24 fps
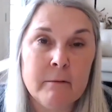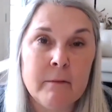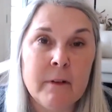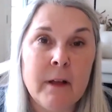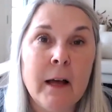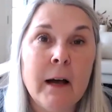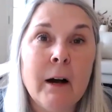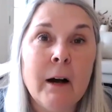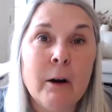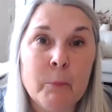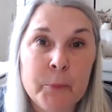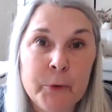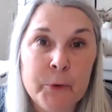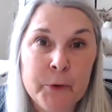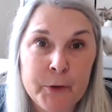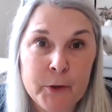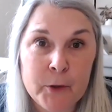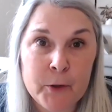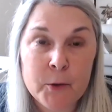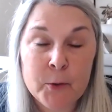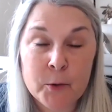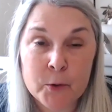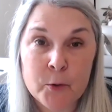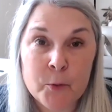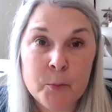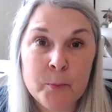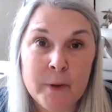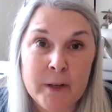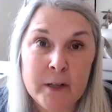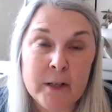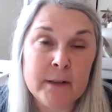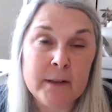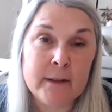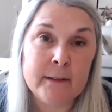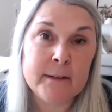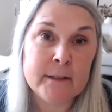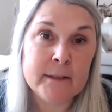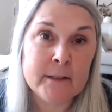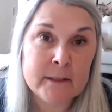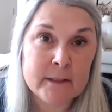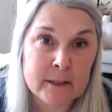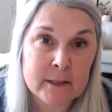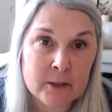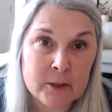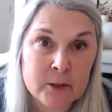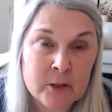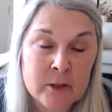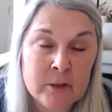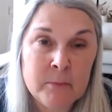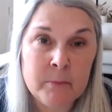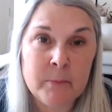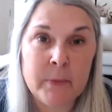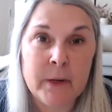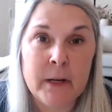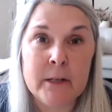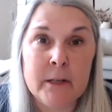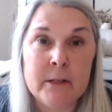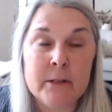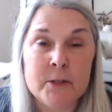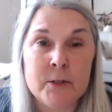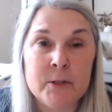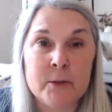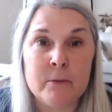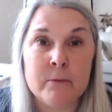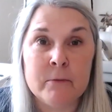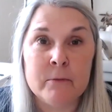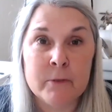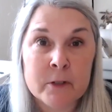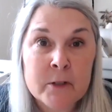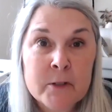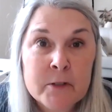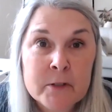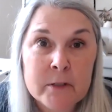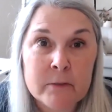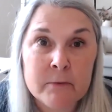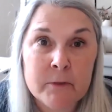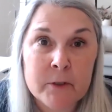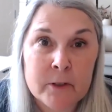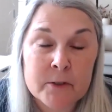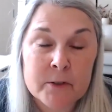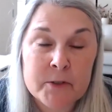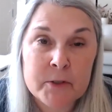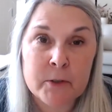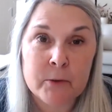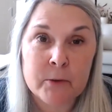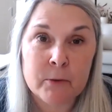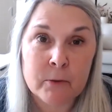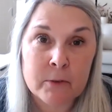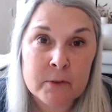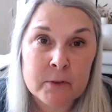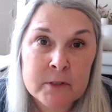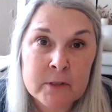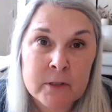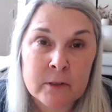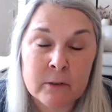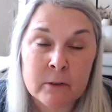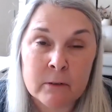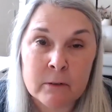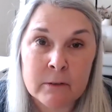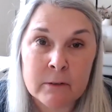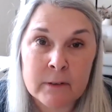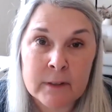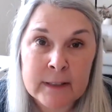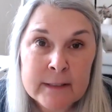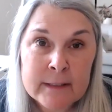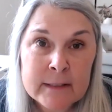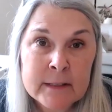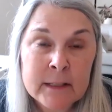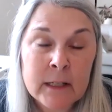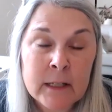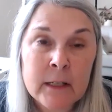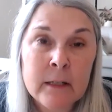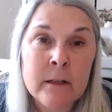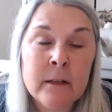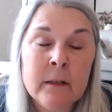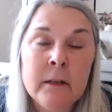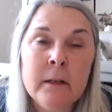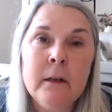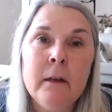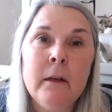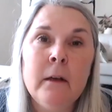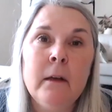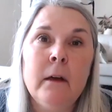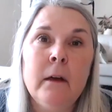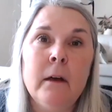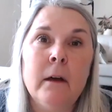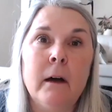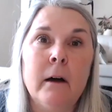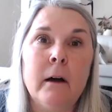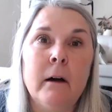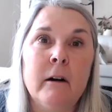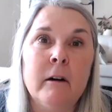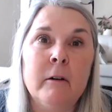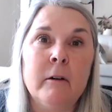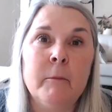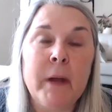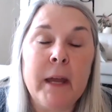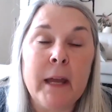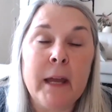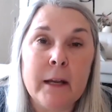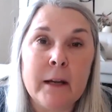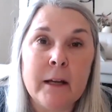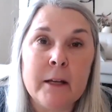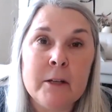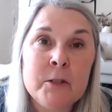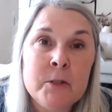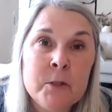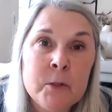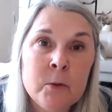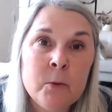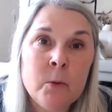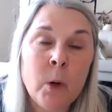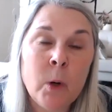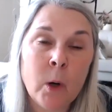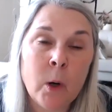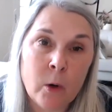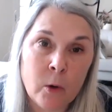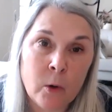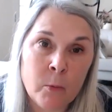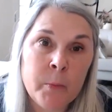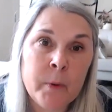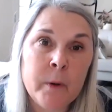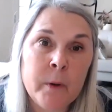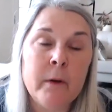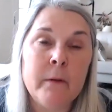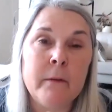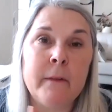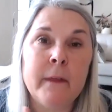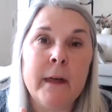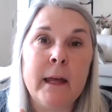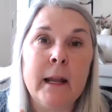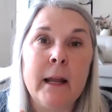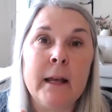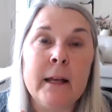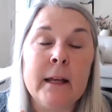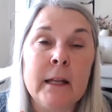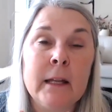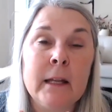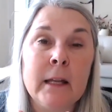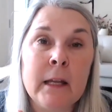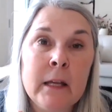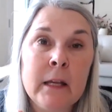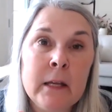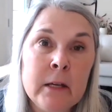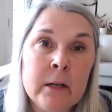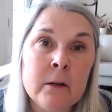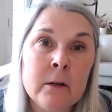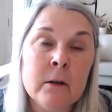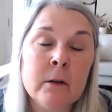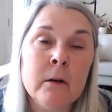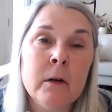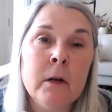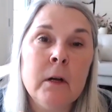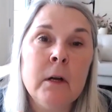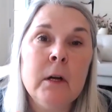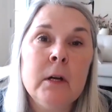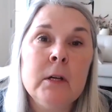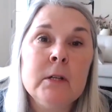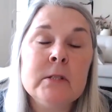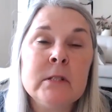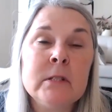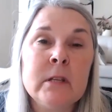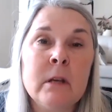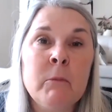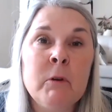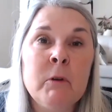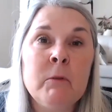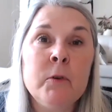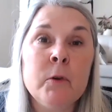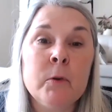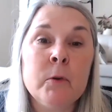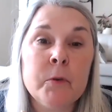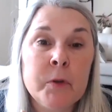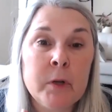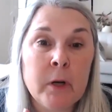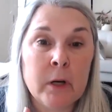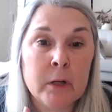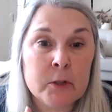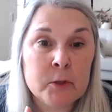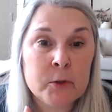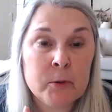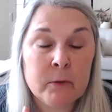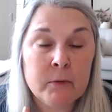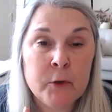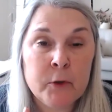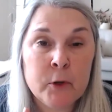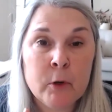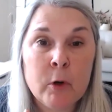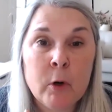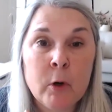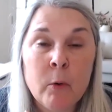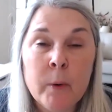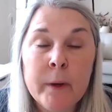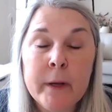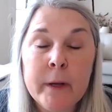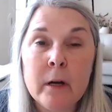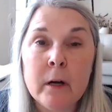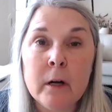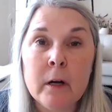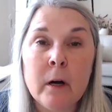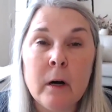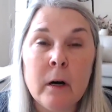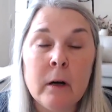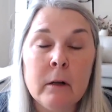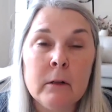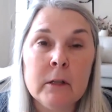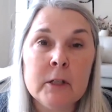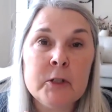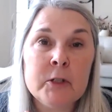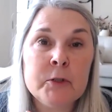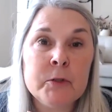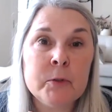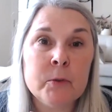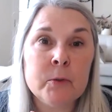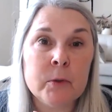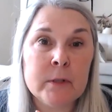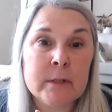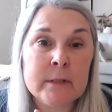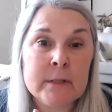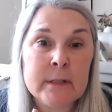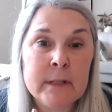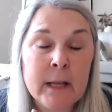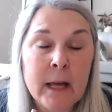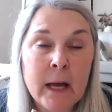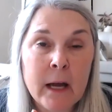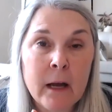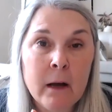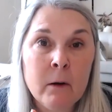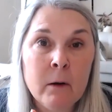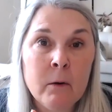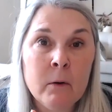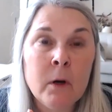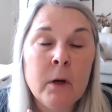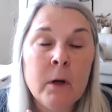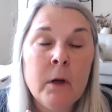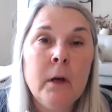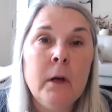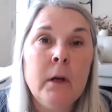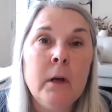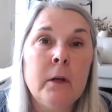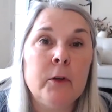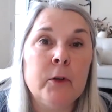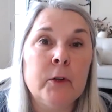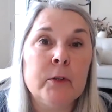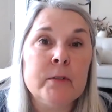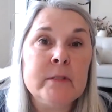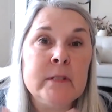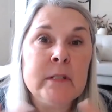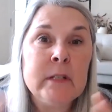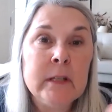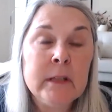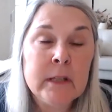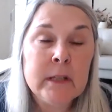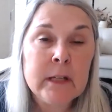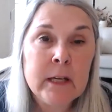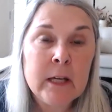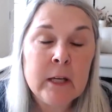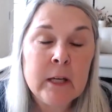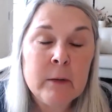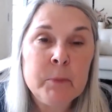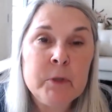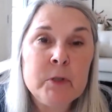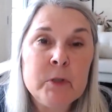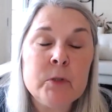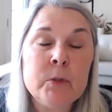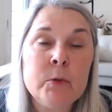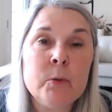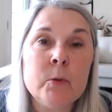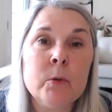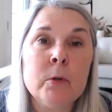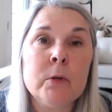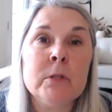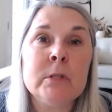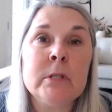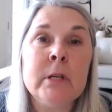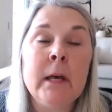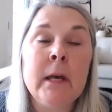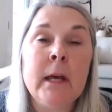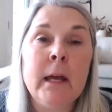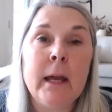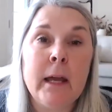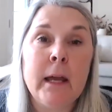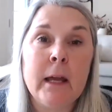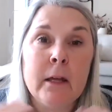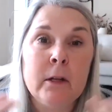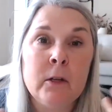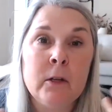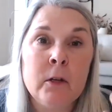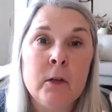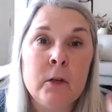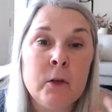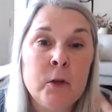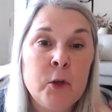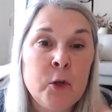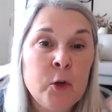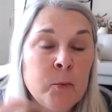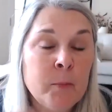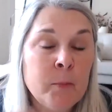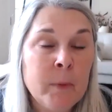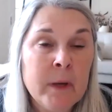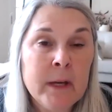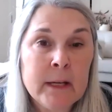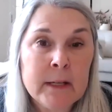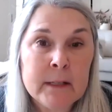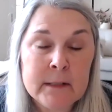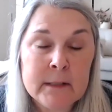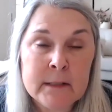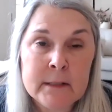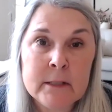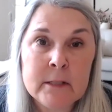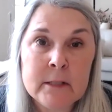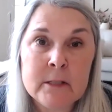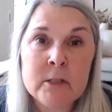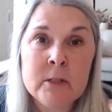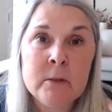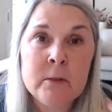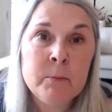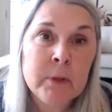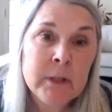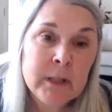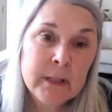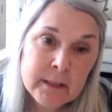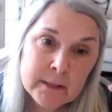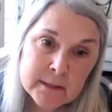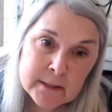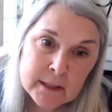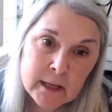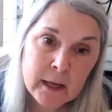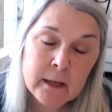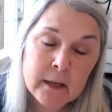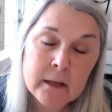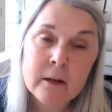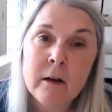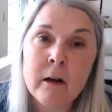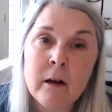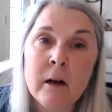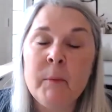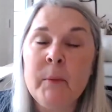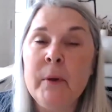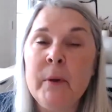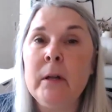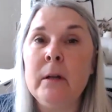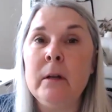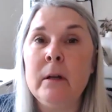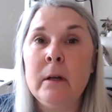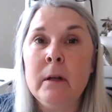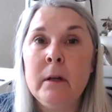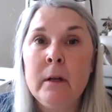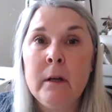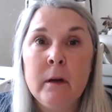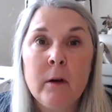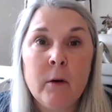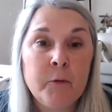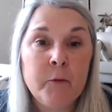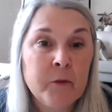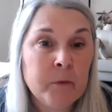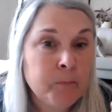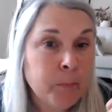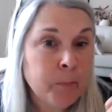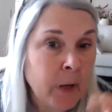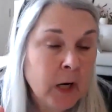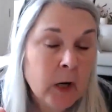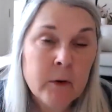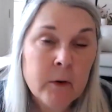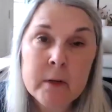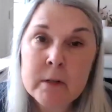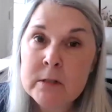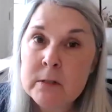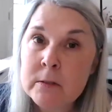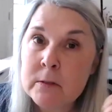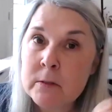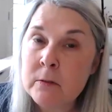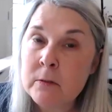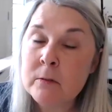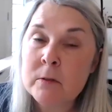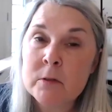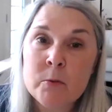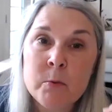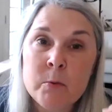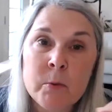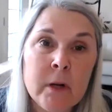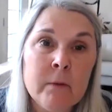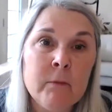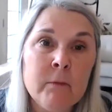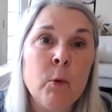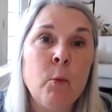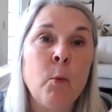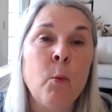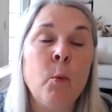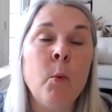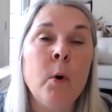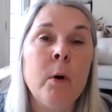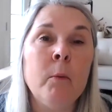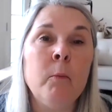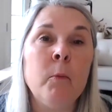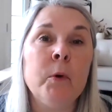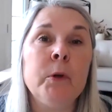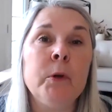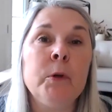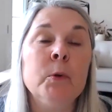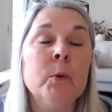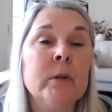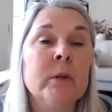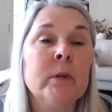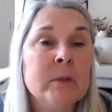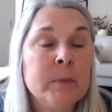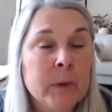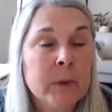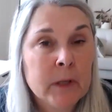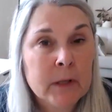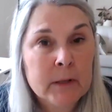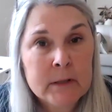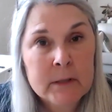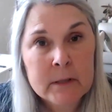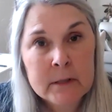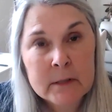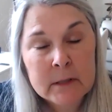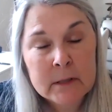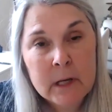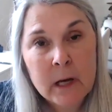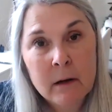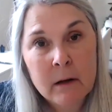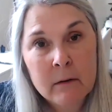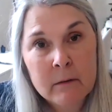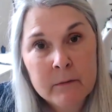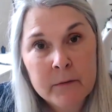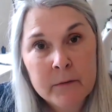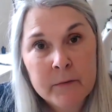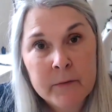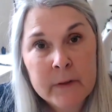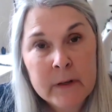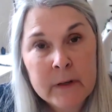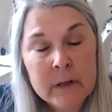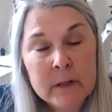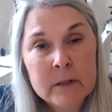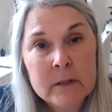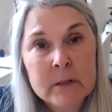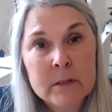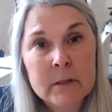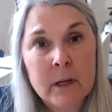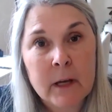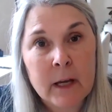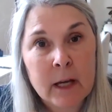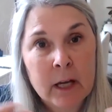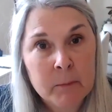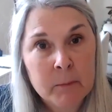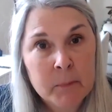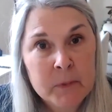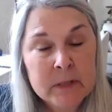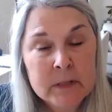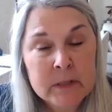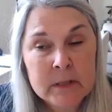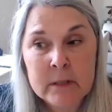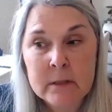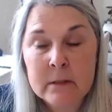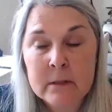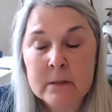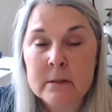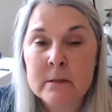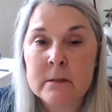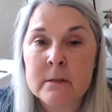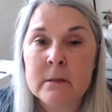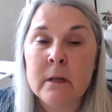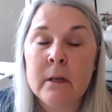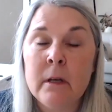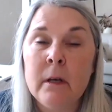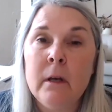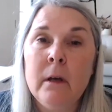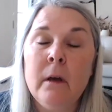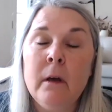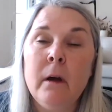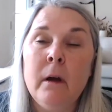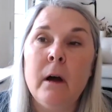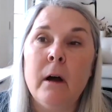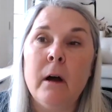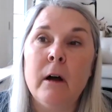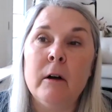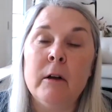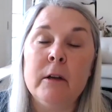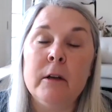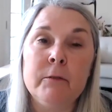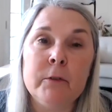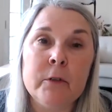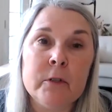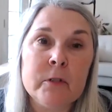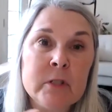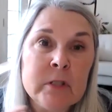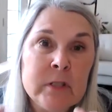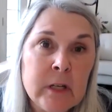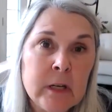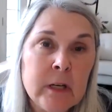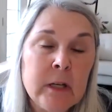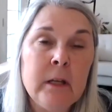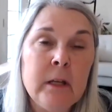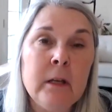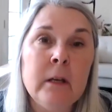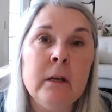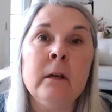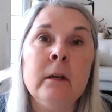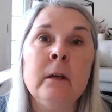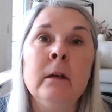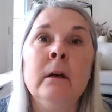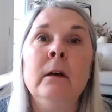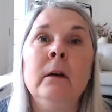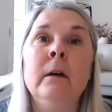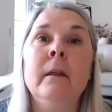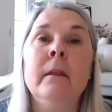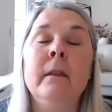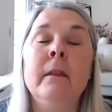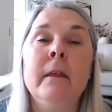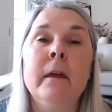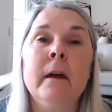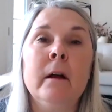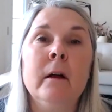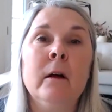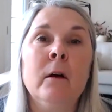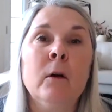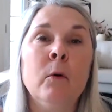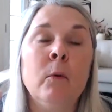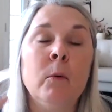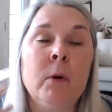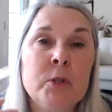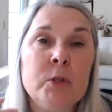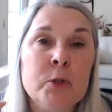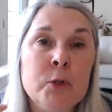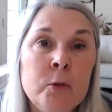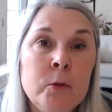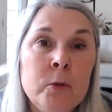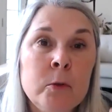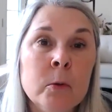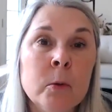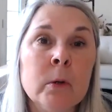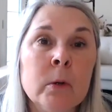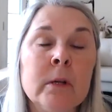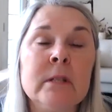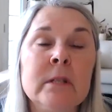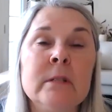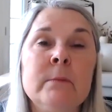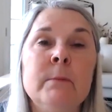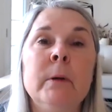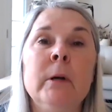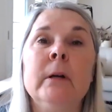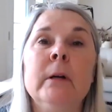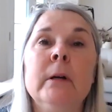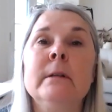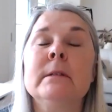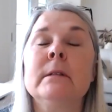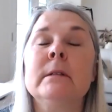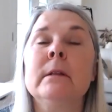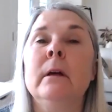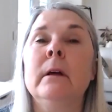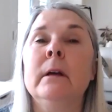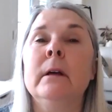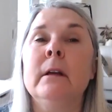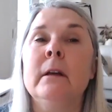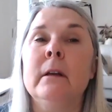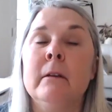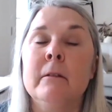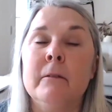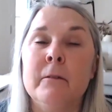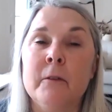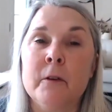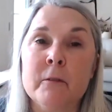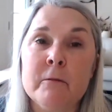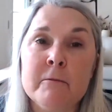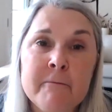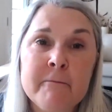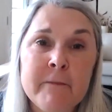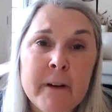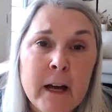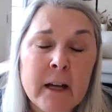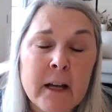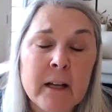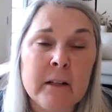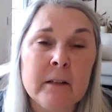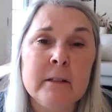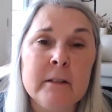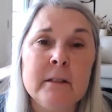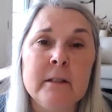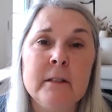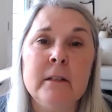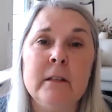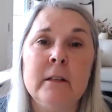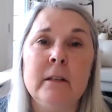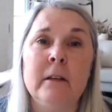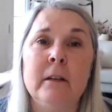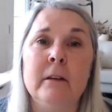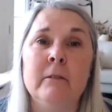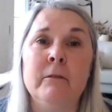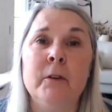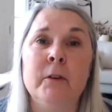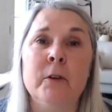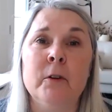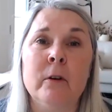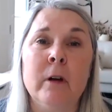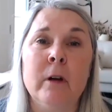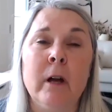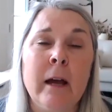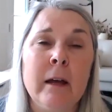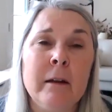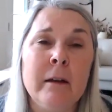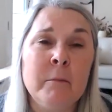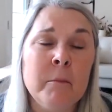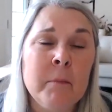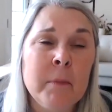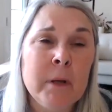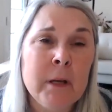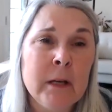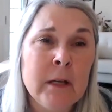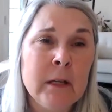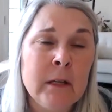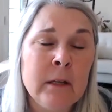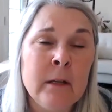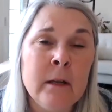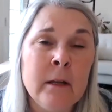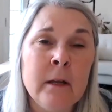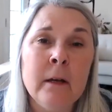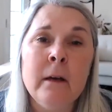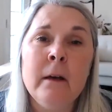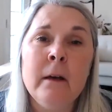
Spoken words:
helps you make the decision by June 1st, if you're still listening. And I do hope that I can hear some of your thoughts. So if you're going on college tours now, you're seeing the campus tours, and you make a decision, please add a comment. Parents, students, whatever, what were your experiences of these campuses? If you're studying there, what's your experience like? If you're faculty, if you're admin,